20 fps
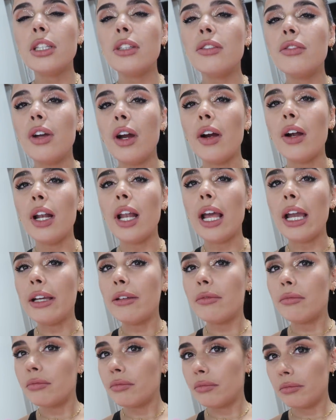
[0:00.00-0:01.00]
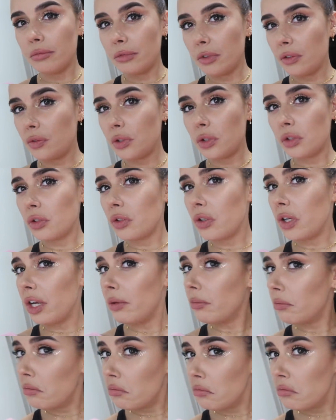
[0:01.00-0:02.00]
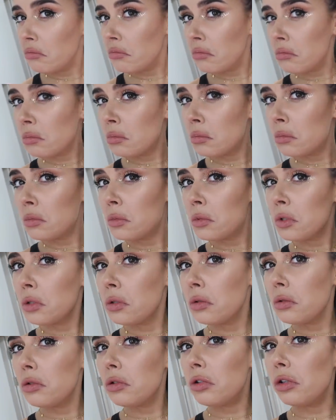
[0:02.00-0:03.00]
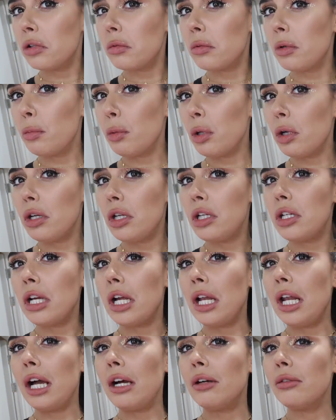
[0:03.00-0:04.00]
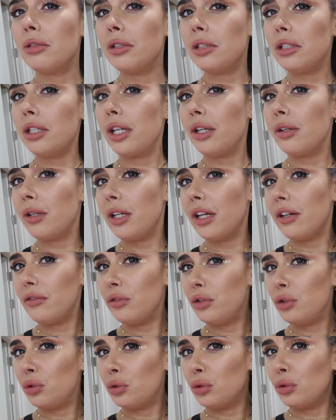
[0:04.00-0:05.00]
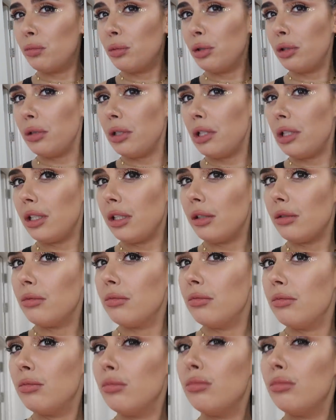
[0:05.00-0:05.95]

It's very late. I've just got in, took my ponytail out, and now I have short ponytail.